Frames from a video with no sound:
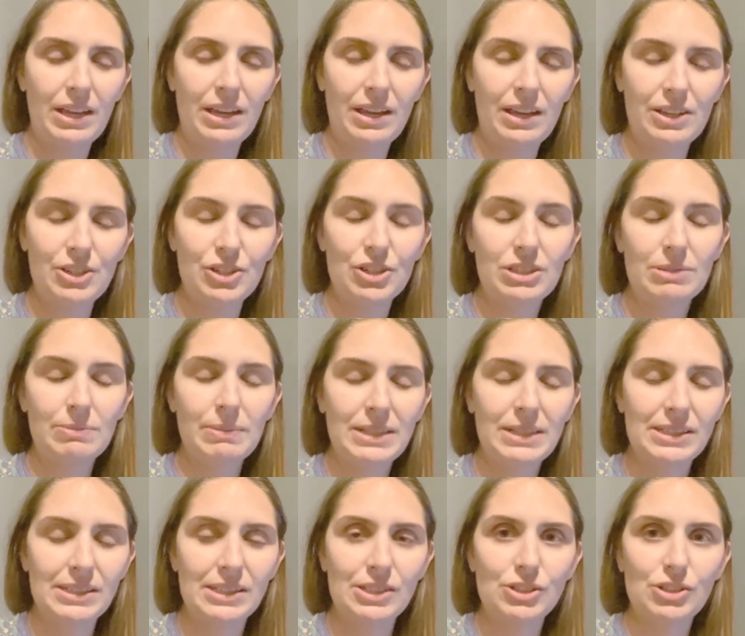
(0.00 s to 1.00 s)
It just
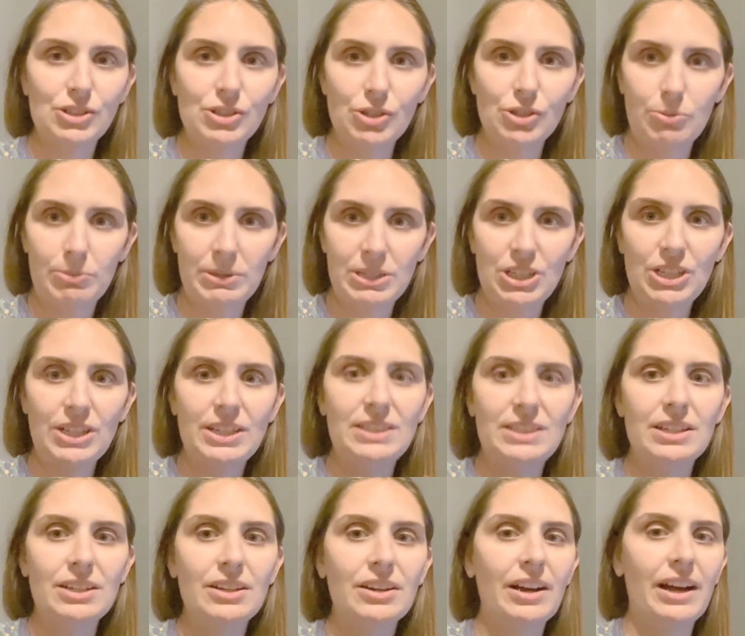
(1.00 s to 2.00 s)
makes it so much
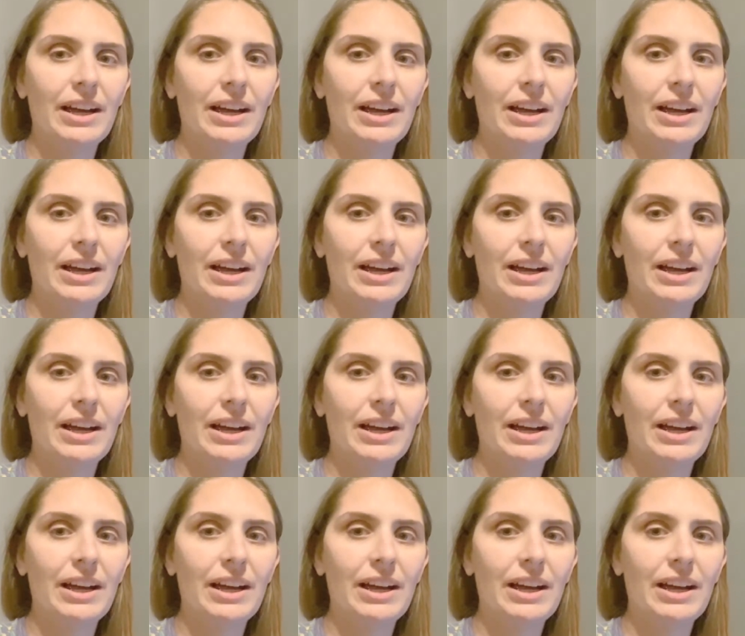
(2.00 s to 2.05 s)
easier.